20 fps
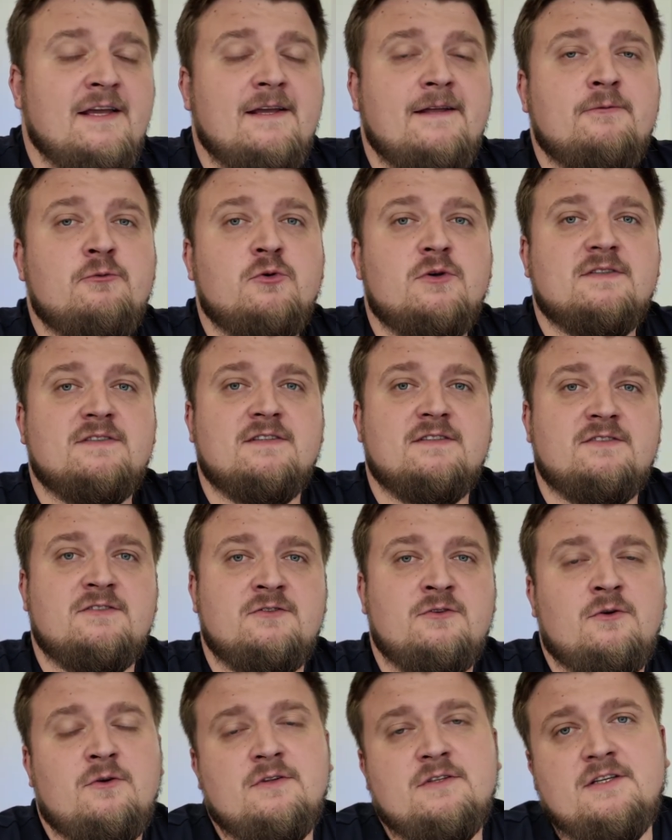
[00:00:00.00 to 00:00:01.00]
It was
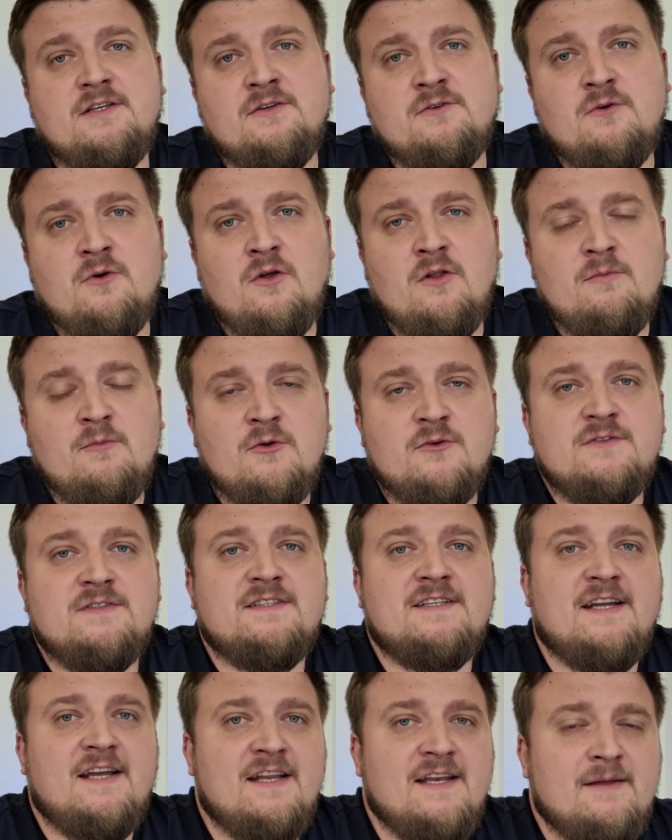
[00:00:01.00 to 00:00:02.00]
installed in
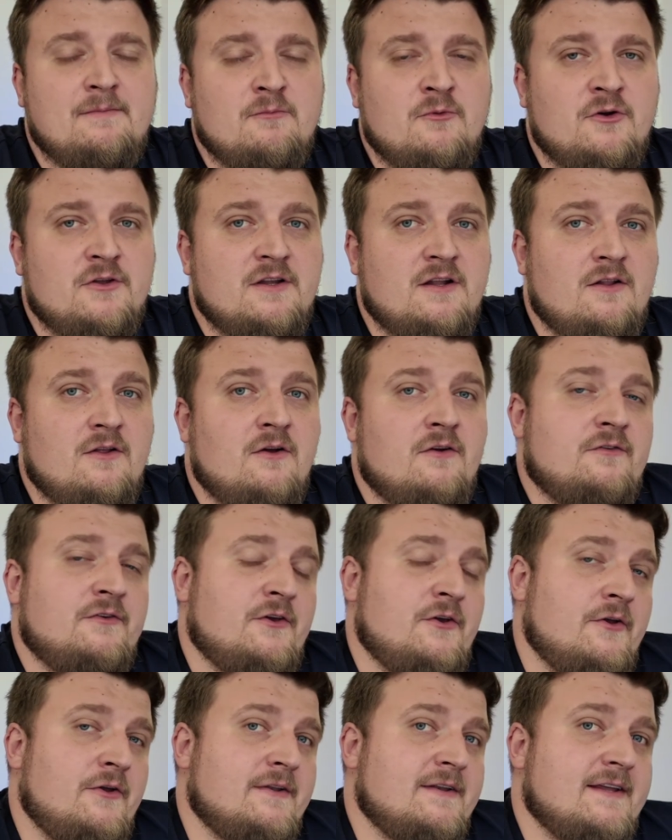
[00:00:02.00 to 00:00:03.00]
almost any model
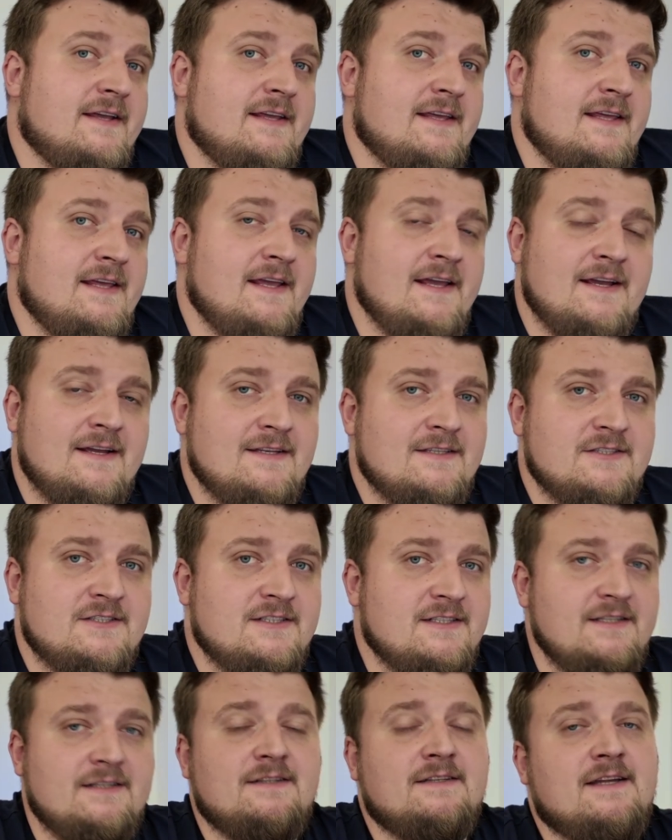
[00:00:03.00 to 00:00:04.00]
of Hyundai Kia
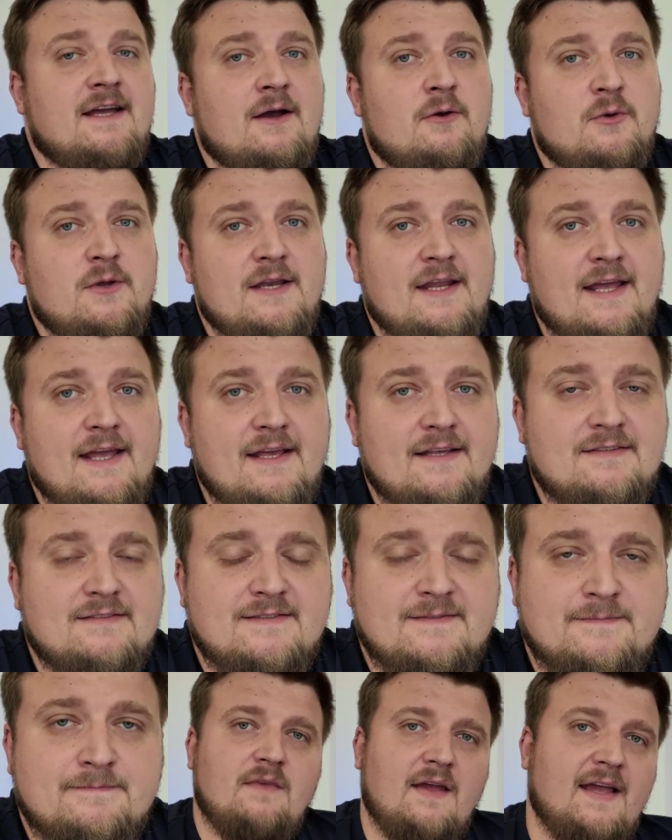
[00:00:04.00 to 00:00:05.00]
till
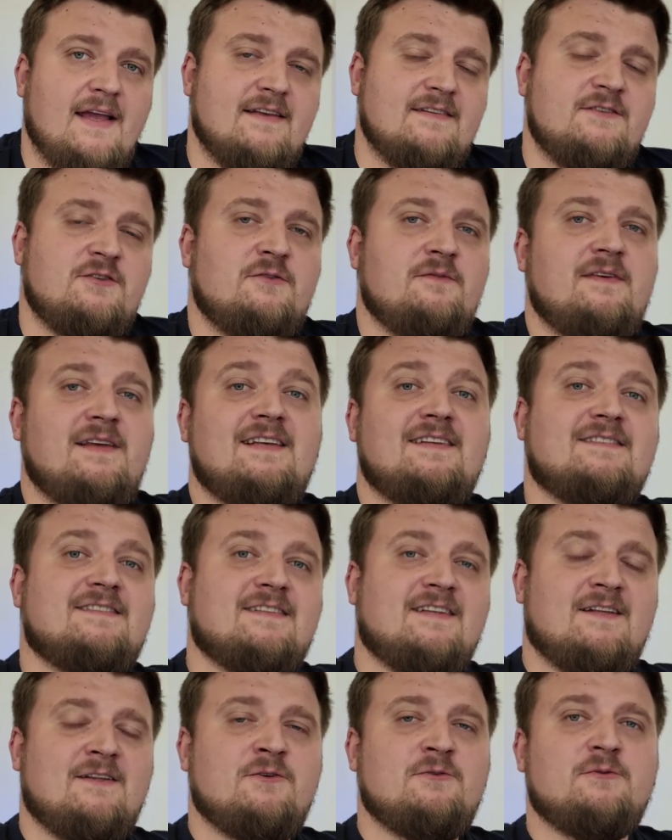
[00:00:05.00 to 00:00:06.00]
nowadays. SUVs,
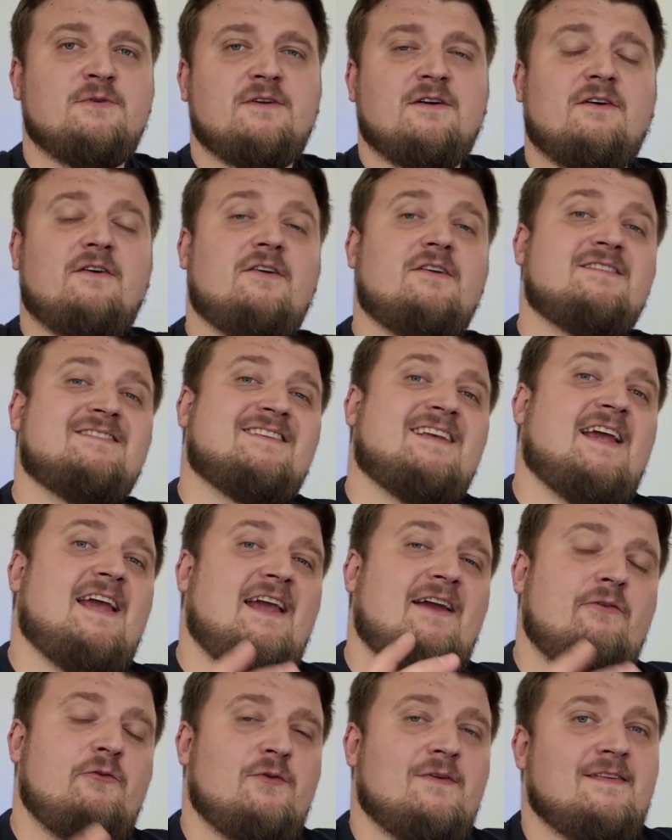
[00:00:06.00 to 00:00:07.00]
saloon cars,
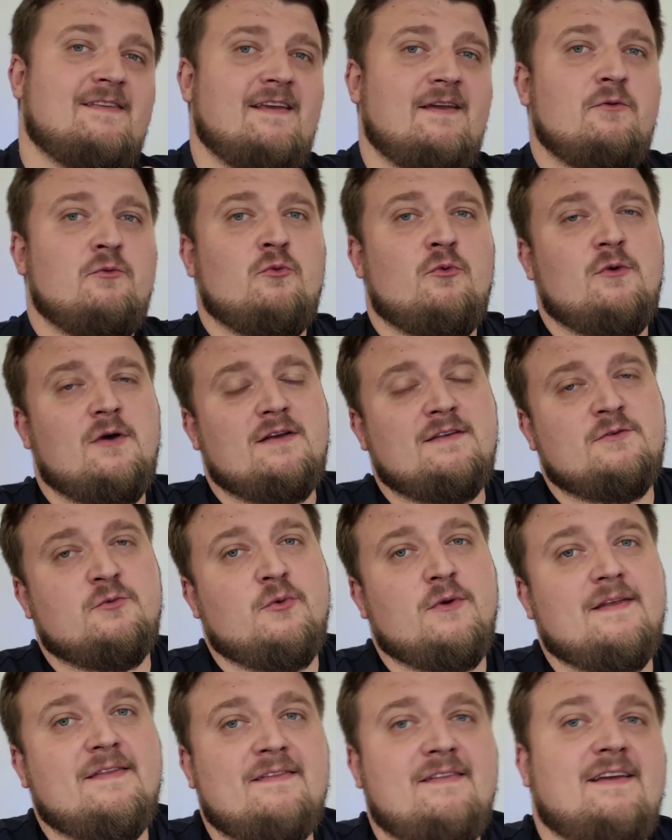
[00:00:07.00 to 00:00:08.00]
everything was
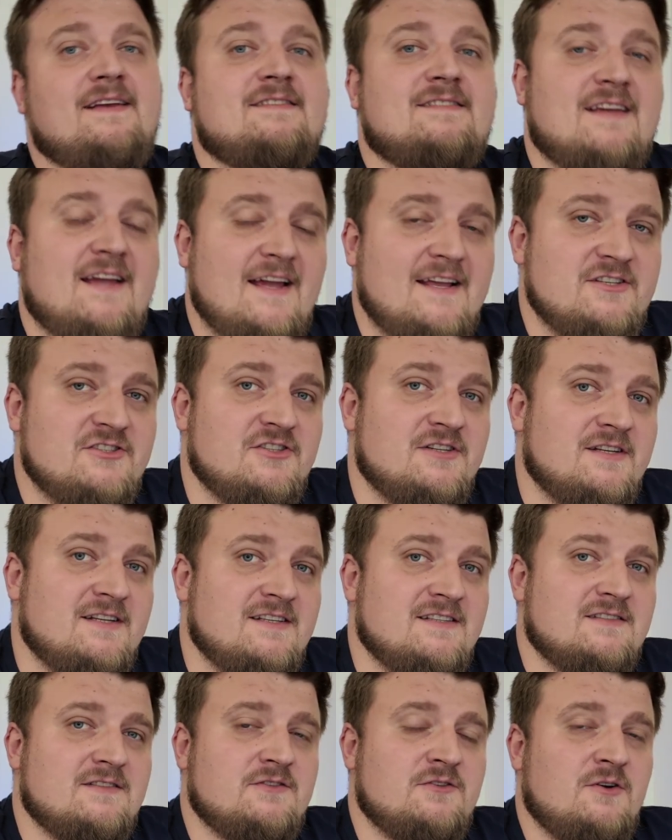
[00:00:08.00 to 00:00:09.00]
with this engine
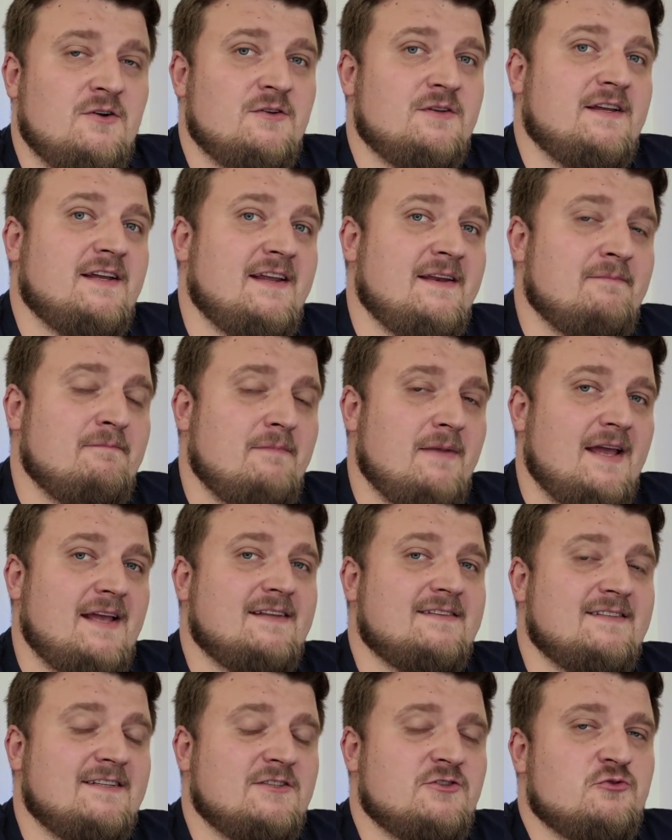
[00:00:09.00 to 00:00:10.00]
installed in
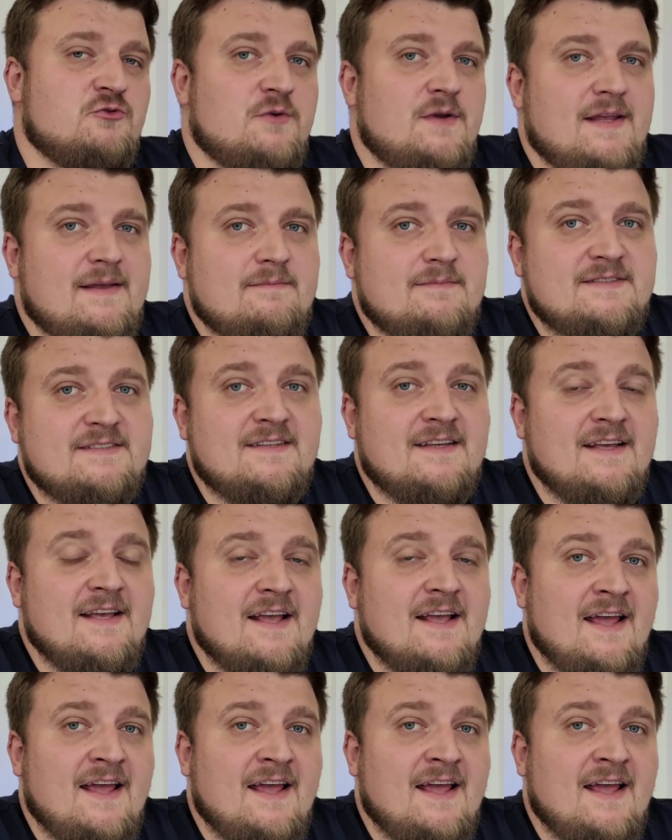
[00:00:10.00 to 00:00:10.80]
basic trims.